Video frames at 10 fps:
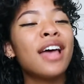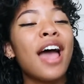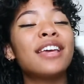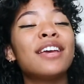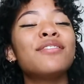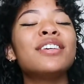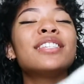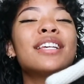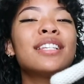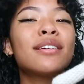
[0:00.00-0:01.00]
I'm giving
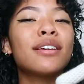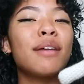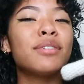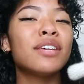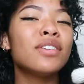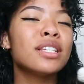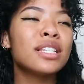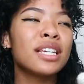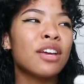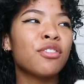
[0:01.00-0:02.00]
this as
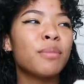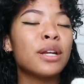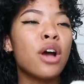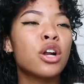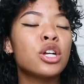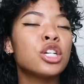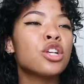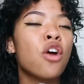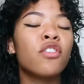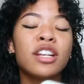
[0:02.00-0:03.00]
a gift for my daughter, and
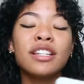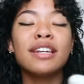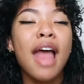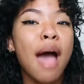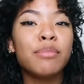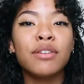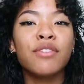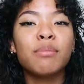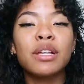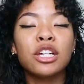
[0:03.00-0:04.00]
she's already nabbed it
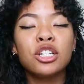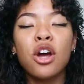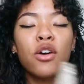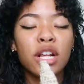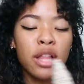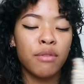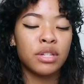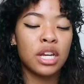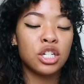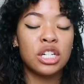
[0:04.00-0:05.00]
from me. Like, she already
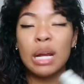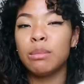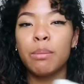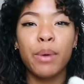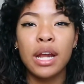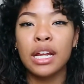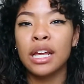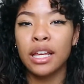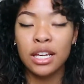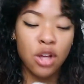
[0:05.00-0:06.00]
loves it. She named it
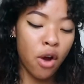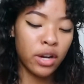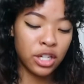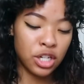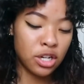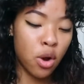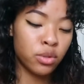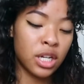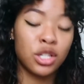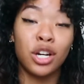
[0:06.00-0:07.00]
Bunny. Like, she
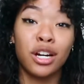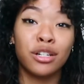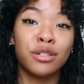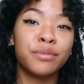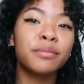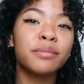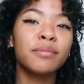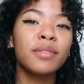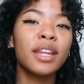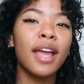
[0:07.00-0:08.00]
knows that it's hers,
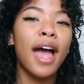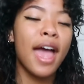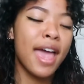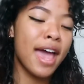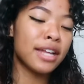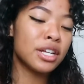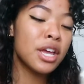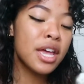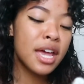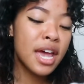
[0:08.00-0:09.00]
and
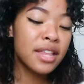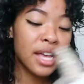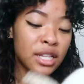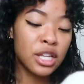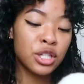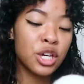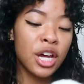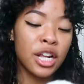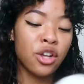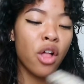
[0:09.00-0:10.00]
it's
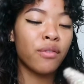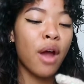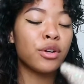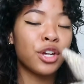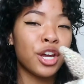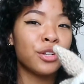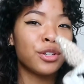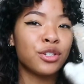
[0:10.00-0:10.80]
good. It's all around good.